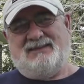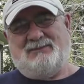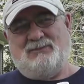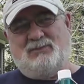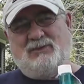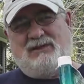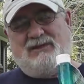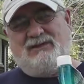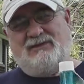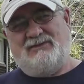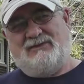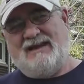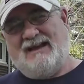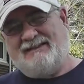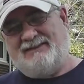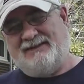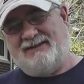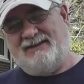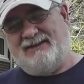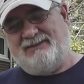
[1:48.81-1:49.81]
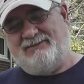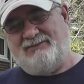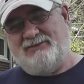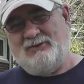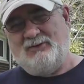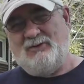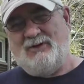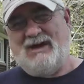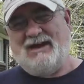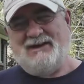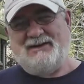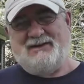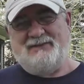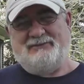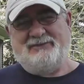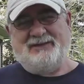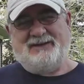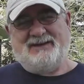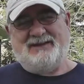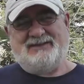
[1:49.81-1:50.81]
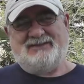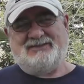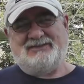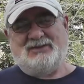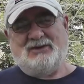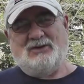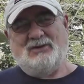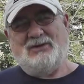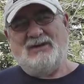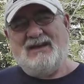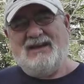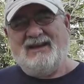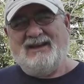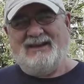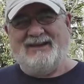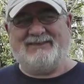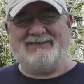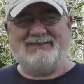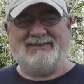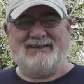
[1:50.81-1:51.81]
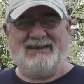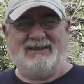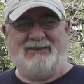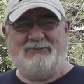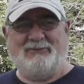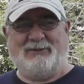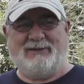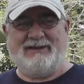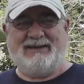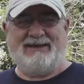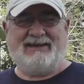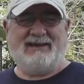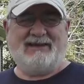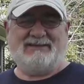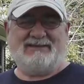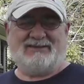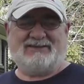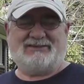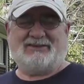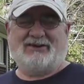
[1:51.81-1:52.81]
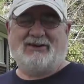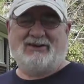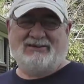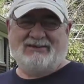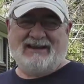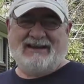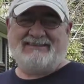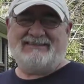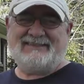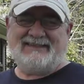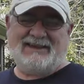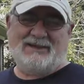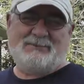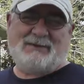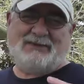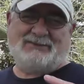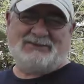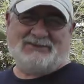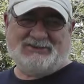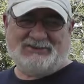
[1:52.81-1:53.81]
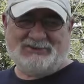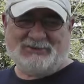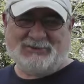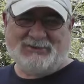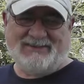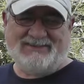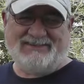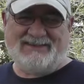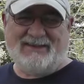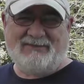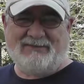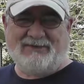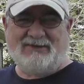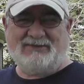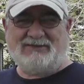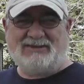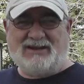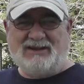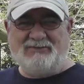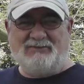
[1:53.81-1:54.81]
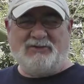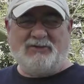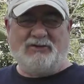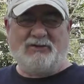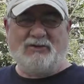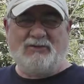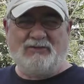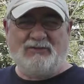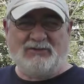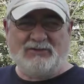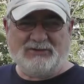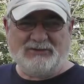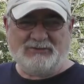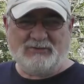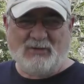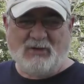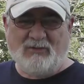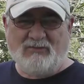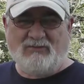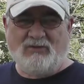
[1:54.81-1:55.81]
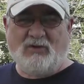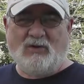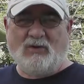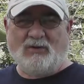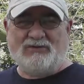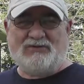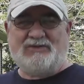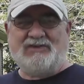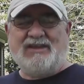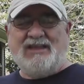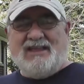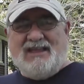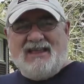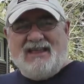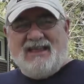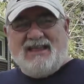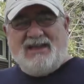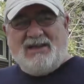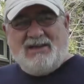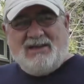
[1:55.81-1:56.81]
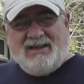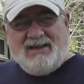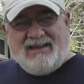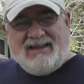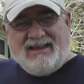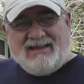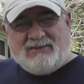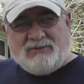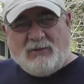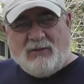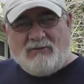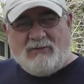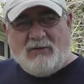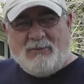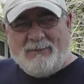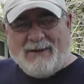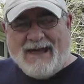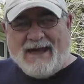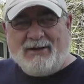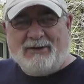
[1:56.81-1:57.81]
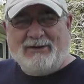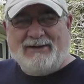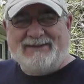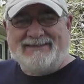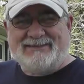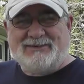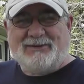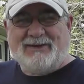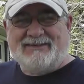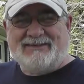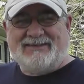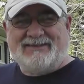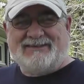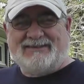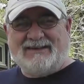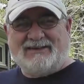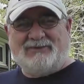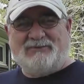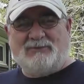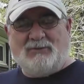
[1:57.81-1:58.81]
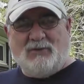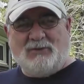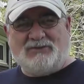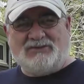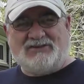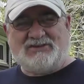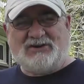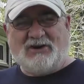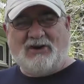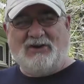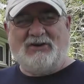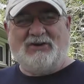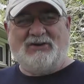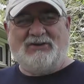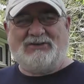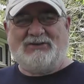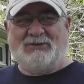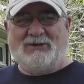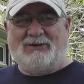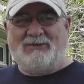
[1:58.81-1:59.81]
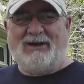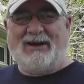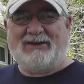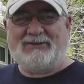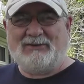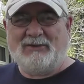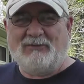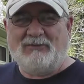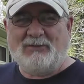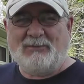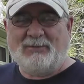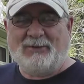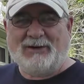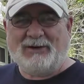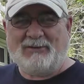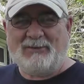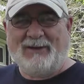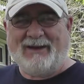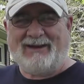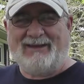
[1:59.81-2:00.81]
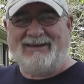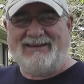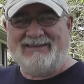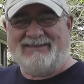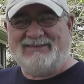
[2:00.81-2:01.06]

We've got the fuel additive in it, so let's see if we can get it to start. Nice thing about this 37 is to convert it over to 12 volts. 12 volt battery still has a 6 volt starter, so it cranks over pretty quickly.